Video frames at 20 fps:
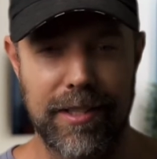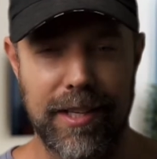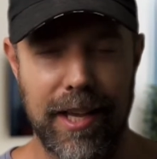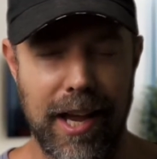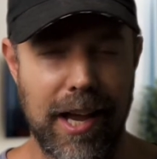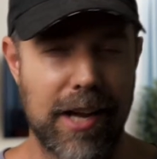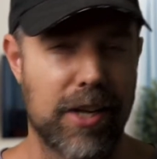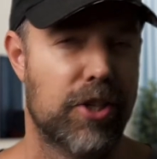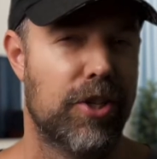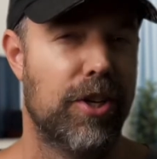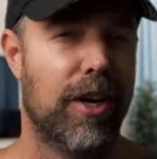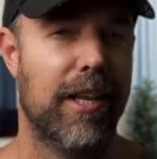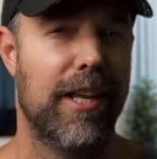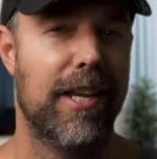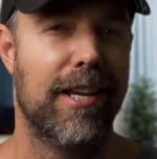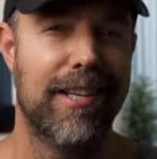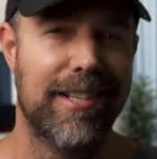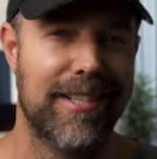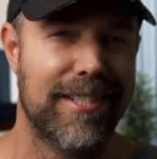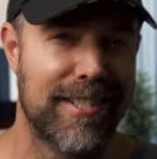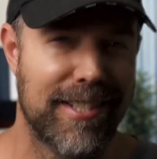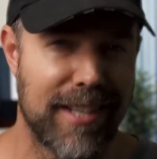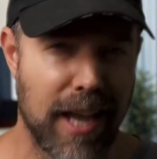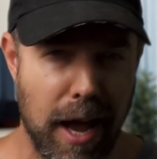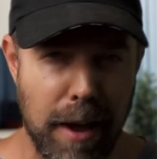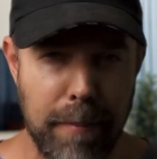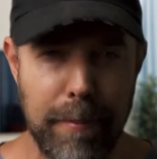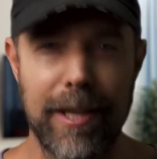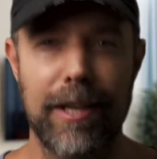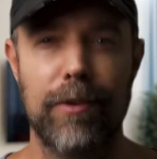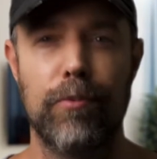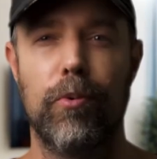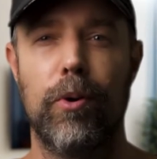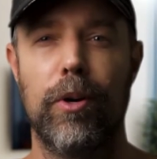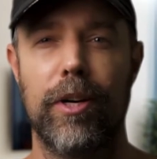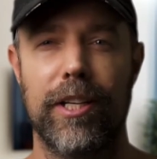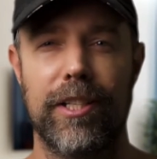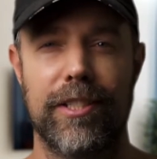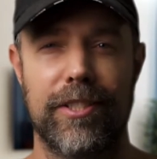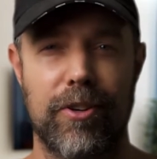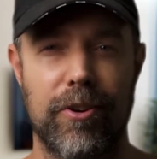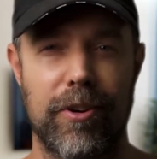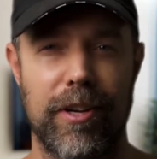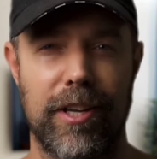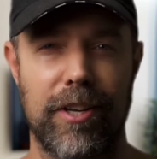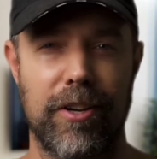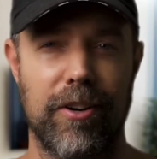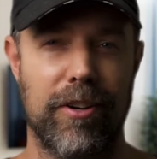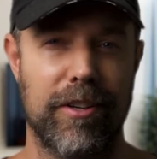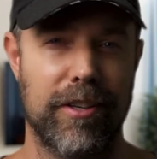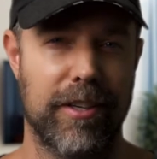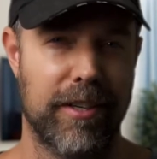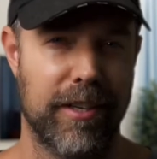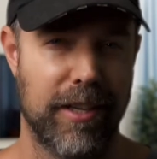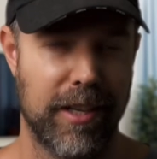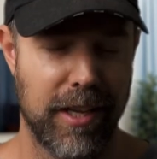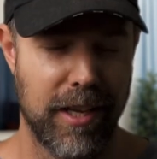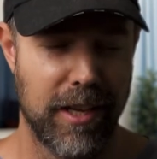actually examine what is going on.